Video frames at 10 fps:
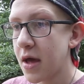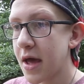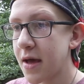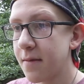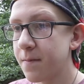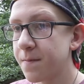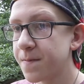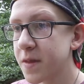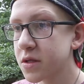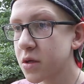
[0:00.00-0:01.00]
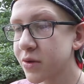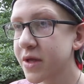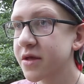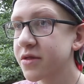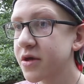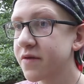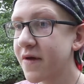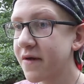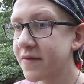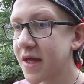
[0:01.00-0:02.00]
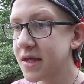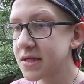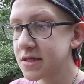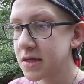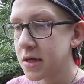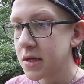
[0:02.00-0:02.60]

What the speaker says: It took, I think, 35 days.